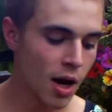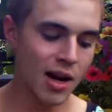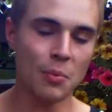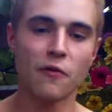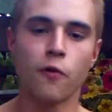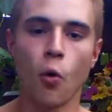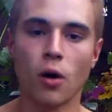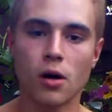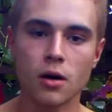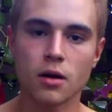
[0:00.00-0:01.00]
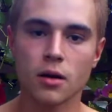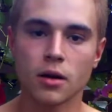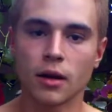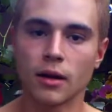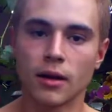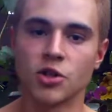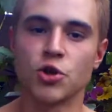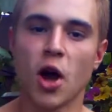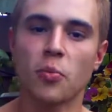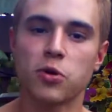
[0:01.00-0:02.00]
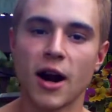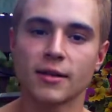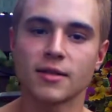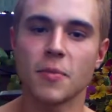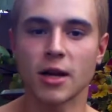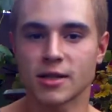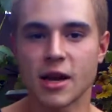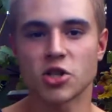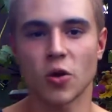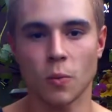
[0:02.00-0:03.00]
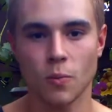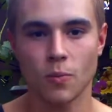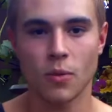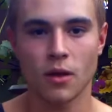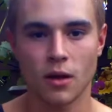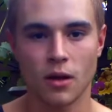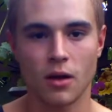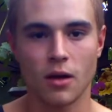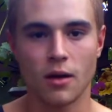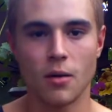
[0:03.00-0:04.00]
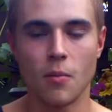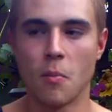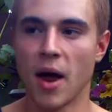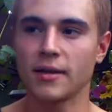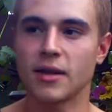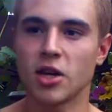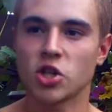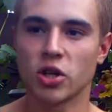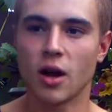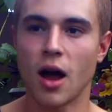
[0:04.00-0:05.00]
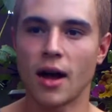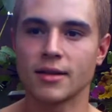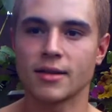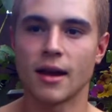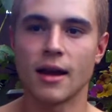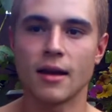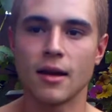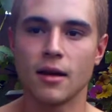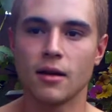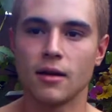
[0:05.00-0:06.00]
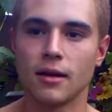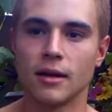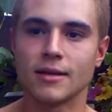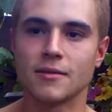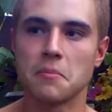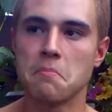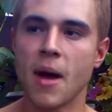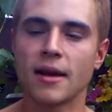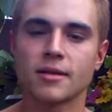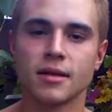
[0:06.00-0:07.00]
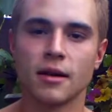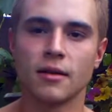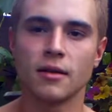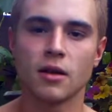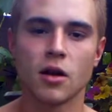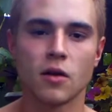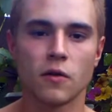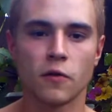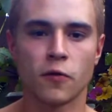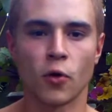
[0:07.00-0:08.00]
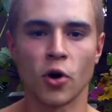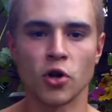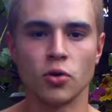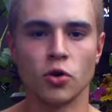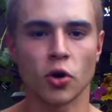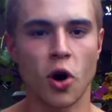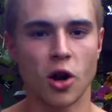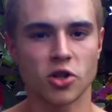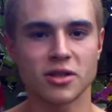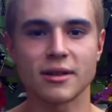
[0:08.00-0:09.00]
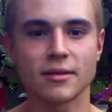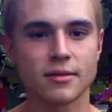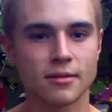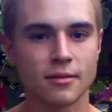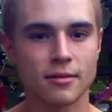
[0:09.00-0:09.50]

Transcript: Number 4 is you gotta practice meditation. Meditation, I say, is medicine for your consciousness.